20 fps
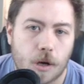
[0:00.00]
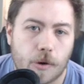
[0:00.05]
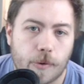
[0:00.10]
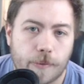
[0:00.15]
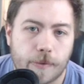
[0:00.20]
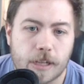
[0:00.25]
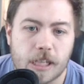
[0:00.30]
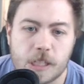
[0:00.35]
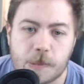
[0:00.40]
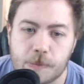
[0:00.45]

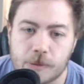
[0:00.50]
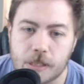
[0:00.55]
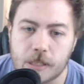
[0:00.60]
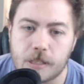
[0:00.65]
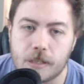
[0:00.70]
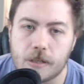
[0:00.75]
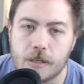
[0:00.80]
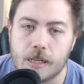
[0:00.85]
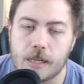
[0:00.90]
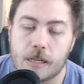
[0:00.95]
1 Spring
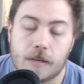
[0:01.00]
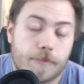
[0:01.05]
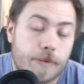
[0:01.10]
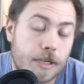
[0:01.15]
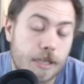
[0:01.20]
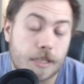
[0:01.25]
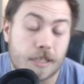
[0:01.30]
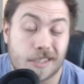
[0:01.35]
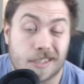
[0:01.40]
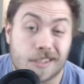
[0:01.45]
Tunic,
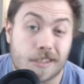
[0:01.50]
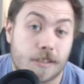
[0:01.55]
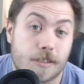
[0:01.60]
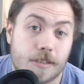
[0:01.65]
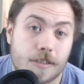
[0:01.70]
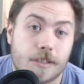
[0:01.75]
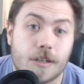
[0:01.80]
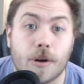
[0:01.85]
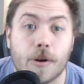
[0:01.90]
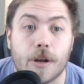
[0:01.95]
because
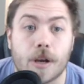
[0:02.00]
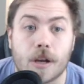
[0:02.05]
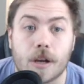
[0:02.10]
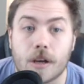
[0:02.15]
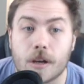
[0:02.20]
Tunic